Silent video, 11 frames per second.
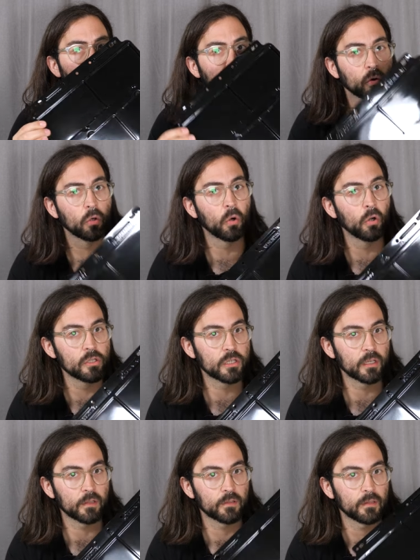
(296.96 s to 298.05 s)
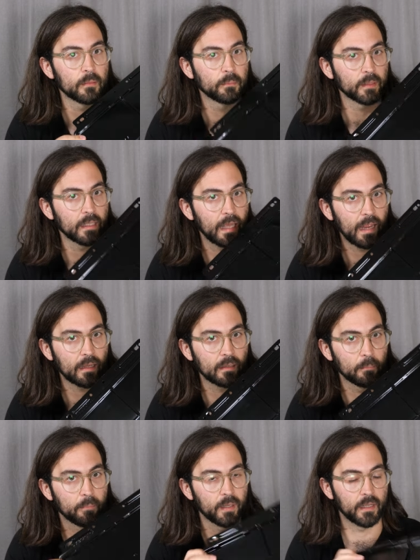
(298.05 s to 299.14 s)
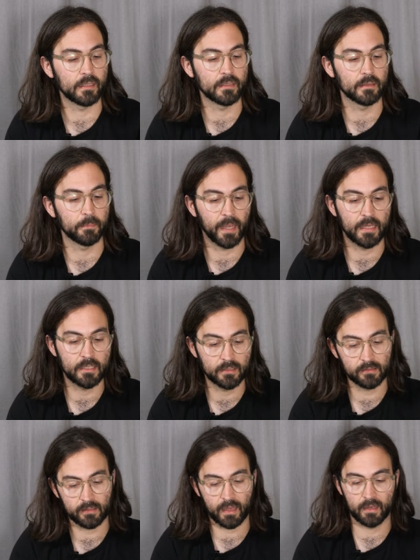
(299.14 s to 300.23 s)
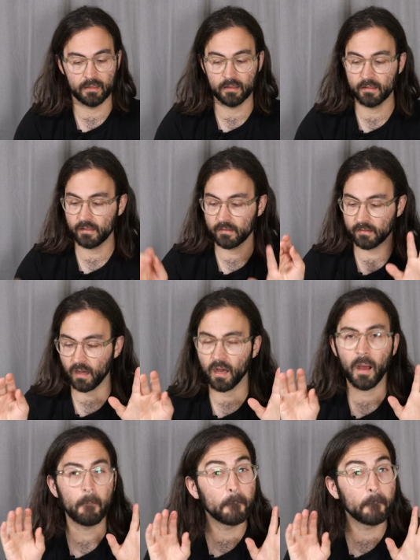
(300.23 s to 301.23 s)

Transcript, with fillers: gorgeous gorgeous black binder pages, and these are